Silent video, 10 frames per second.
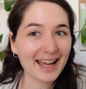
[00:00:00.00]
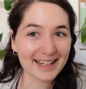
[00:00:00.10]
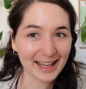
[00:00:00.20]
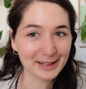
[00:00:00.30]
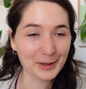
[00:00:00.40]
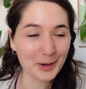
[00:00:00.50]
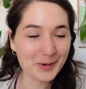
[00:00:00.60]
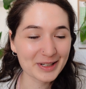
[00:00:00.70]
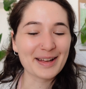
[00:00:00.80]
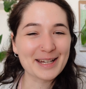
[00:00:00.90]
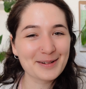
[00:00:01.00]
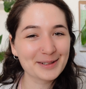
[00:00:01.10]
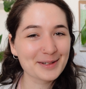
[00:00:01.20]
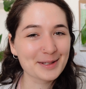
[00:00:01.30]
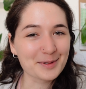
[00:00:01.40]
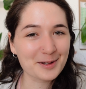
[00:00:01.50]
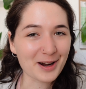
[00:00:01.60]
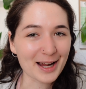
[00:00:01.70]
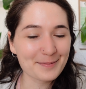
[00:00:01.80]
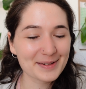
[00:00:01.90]
I can go, make sure to
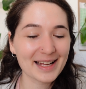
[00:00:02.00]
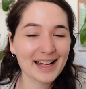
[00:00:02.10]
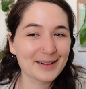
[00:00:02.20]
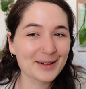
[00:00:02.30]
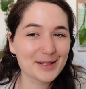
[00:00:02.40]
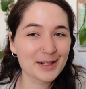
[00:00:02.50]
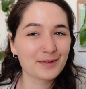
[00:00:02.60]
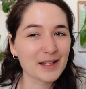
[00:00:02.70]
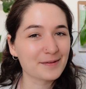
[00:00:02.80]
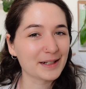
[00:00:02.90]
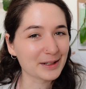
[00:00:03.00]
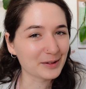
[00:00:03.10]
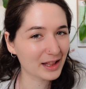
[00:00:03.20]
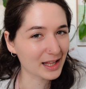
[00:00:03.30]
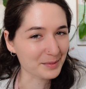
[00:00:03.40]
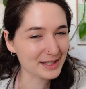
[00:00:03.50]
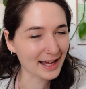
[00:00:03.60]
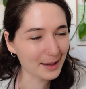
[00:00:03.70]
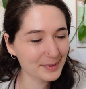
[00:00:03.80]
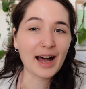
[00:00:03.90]
subscribe and also give this video a thumbs up.